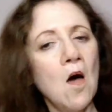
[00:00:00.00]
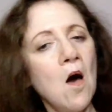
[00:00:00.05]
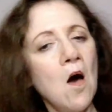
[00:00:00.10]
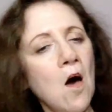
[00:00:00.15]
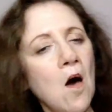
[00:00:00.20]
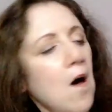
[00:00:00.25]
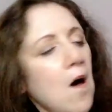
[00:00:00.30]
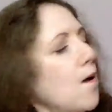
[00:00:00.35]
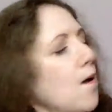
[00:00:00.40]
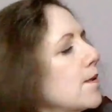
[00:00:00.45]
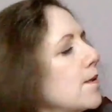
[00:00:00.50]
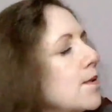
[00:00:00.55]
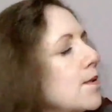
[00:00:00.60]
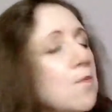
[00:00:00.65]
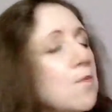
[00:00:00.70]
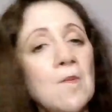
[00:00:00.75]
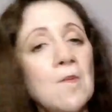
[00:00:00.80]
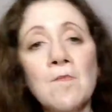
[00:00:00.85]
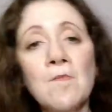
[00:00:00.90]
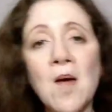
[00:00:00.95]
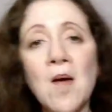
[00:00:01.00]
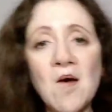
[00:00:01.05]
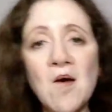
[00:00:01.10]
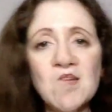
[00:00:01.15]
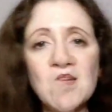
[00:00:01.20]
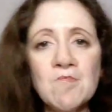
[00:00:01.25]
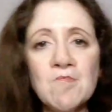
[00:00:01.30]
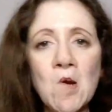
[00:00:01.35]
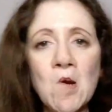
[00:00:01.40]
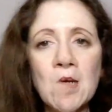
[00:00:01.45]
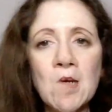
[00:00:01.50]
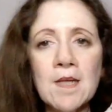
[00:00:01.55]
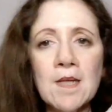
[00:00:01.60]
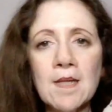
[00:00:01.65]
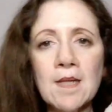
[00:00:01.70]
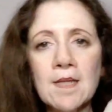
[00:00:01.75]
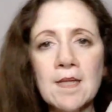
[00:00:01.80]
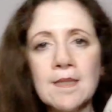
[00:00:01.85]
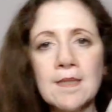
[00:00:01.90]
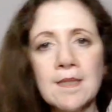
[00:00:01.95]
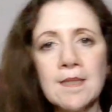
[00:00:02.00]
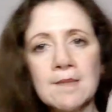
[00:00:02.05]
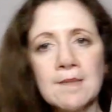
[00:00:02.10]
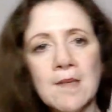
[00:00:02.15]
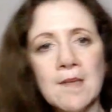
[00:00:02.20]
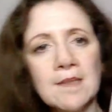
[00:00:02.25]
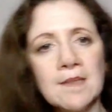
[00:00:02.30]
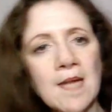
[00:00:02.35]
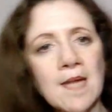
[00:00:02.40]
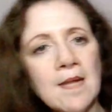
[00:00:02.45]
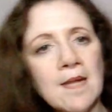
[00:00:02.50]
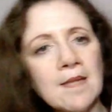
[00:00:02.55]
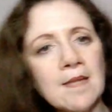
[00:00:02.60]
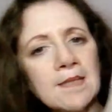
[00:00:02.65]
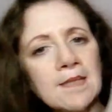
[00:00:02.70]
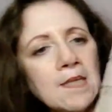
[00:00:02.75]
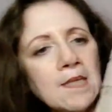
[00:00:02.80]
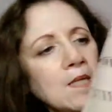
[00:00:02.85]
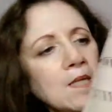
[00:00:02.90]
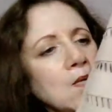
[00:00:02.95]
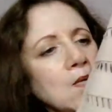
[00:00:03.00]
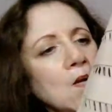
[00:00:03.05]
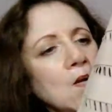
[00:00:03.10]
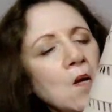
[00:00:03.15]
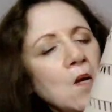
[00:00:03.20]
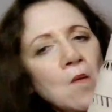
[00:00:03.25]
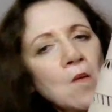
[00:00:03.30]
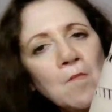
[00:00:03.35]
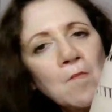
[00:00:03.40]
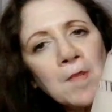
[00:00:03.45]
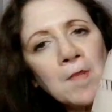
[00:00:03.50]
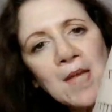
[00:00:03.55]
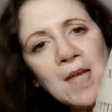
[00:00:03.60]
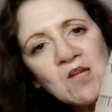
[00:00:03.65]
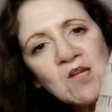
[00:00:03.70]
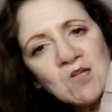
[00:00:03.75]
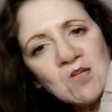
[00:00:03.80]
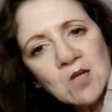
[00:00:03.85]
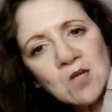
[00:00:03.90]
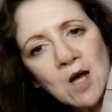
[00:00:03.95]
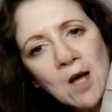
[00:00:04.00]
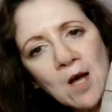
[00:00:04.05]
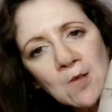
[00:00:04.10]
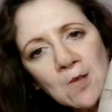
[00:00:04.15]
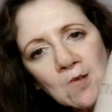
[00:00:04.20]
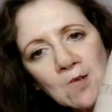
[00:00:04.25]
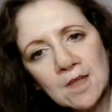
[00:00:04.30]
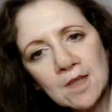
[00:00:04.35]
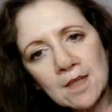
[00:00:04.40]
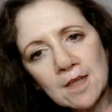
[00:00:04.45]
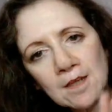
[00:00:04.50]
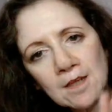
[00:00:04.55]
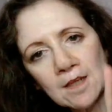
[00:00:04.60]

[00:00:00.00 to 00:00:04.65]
Also from Poshmark is this fantastic blush-colored